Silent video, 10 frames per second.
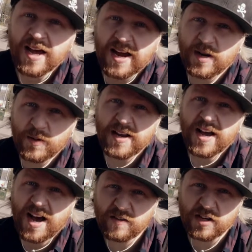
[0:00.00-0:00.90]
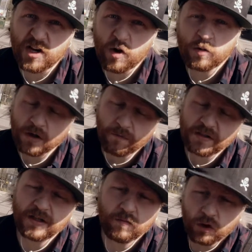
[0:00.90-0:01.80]
Anyway, I've got to go because
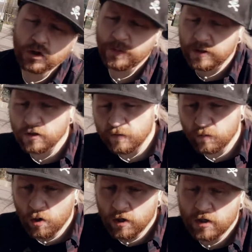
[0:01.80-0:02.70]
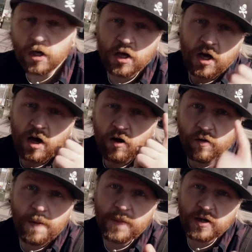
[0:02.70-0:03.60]
obviously rush because of work.
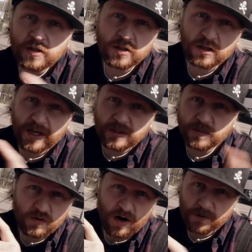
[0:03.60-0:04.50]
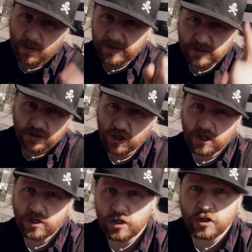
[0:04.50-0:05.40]
Remember to like, subscribe, comment,
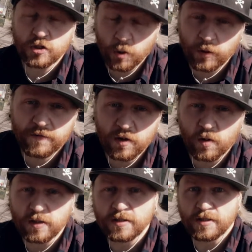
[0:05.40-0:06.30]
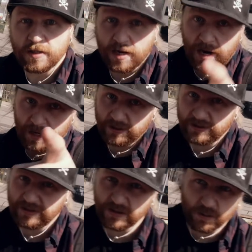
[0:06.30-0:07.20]
share, do whatever you want, and I'll
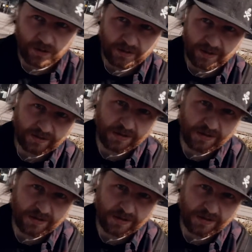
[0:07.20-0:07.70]
see you all next